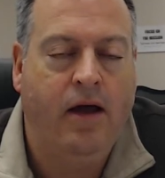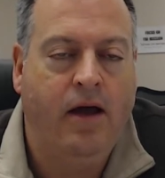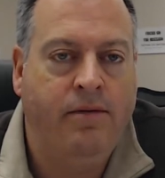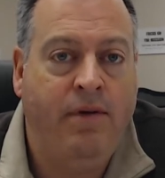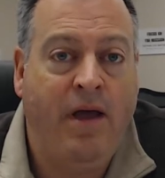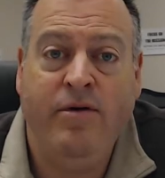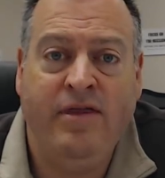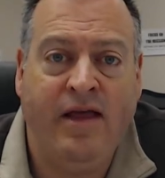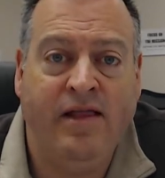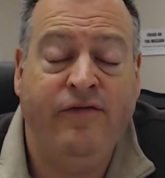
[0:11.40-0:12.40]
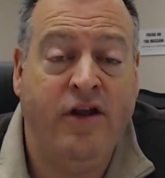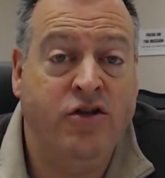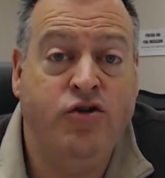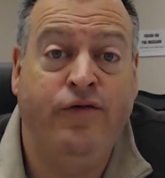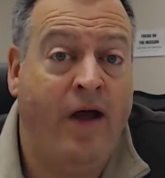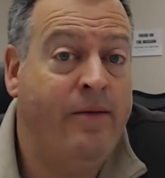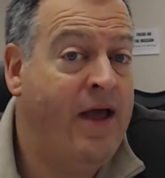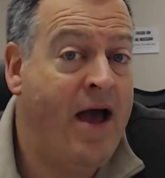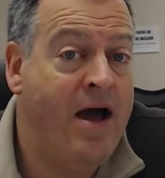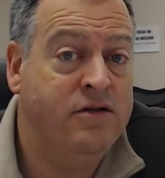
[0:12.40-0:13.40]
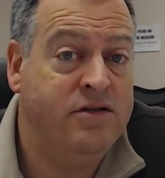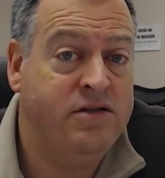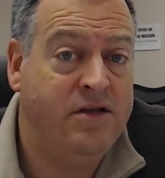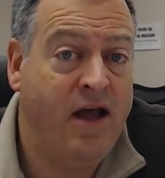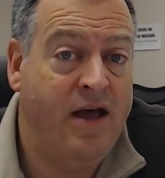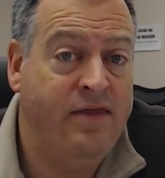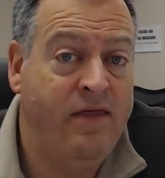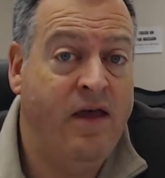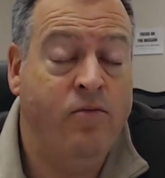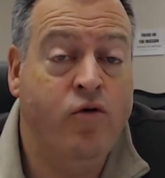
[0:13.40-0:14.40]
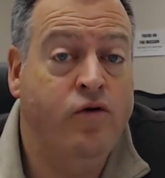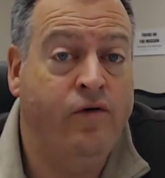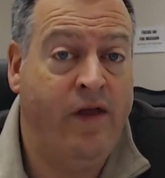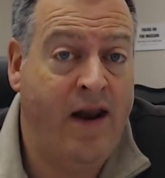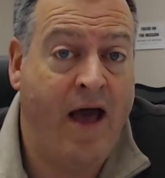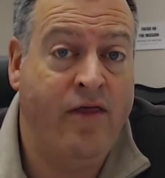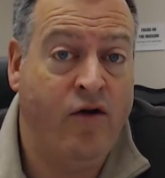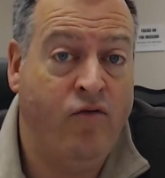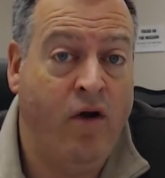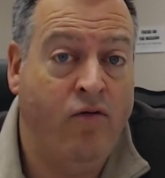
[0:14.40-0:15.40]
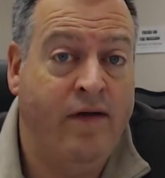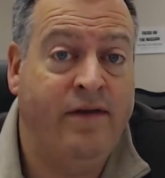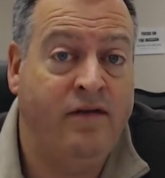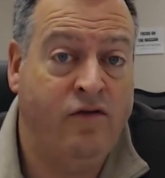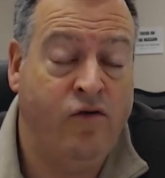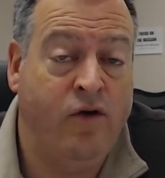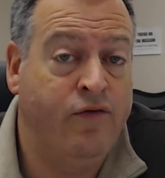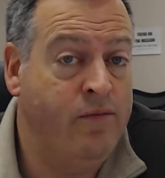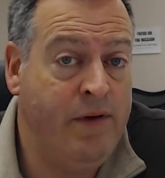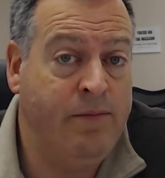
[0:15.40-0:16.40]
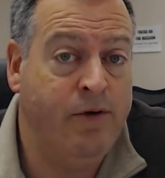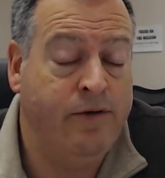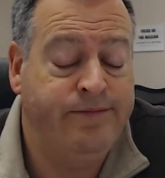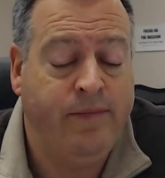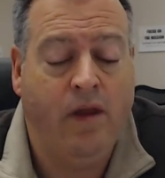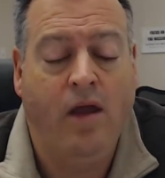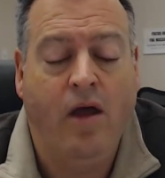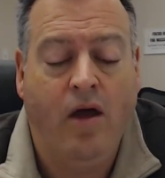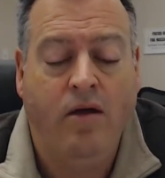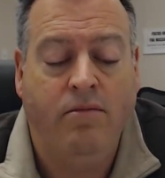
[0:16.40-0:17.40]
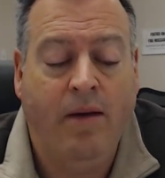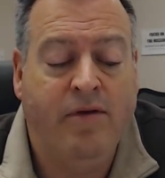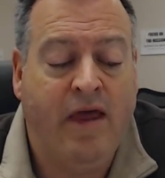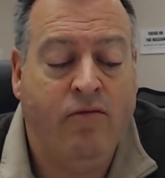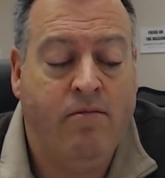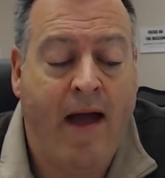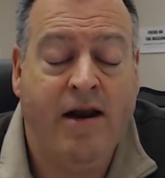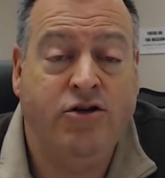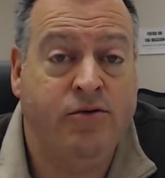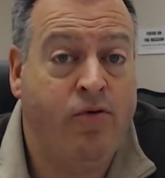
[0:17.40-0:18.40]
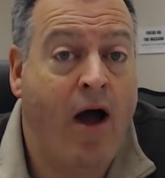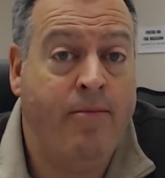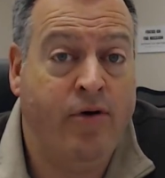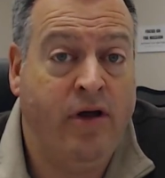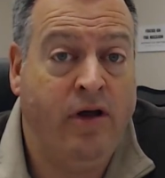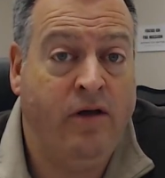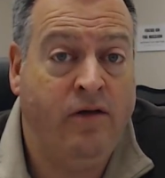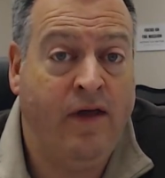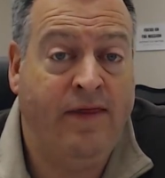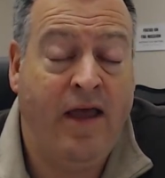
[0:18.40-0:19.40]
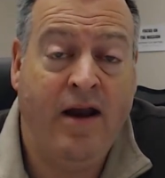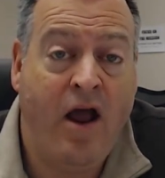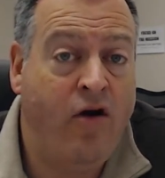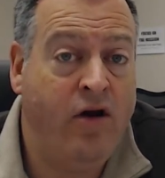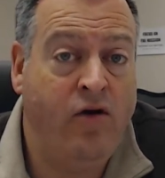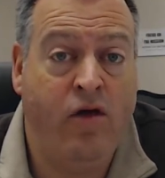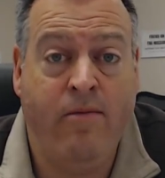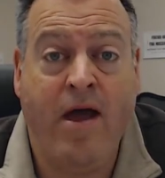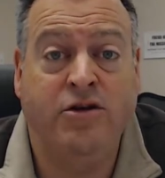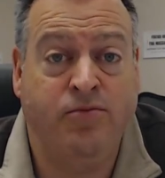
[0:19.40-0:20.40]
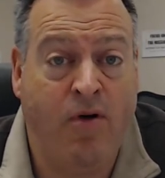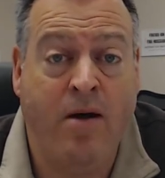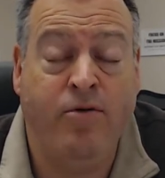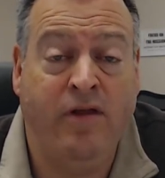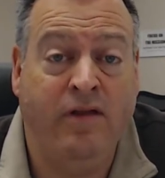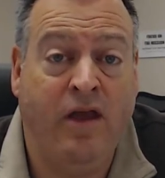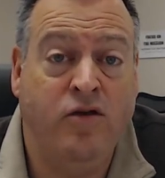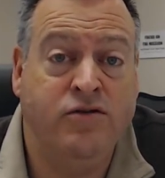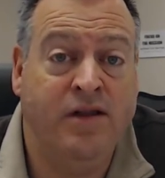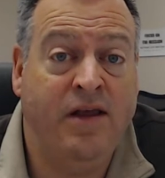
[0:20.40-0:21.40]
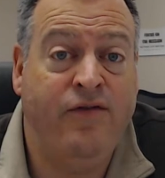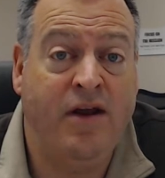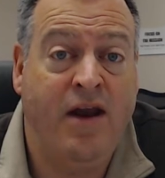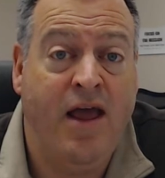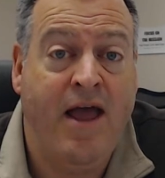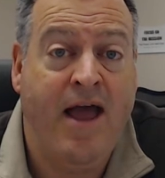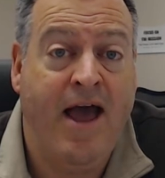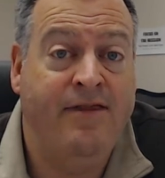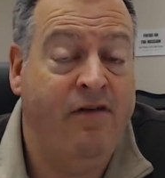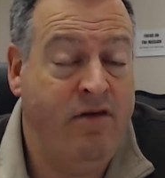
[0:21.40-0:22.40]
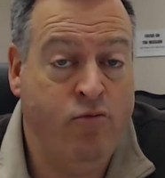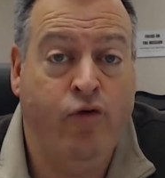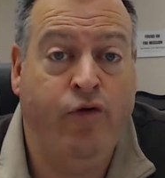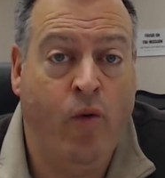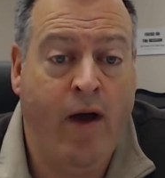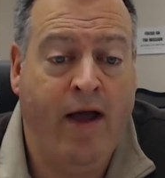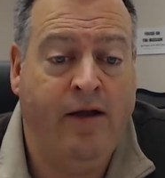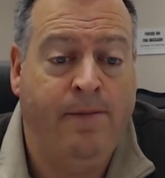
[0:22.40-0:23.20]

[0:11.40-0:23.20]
maybe they lived in a two-family house and then they moved and now they're renting to two different people. Maybe they managed a property that they inherited or they managed a property that they used to live in and then they moved away.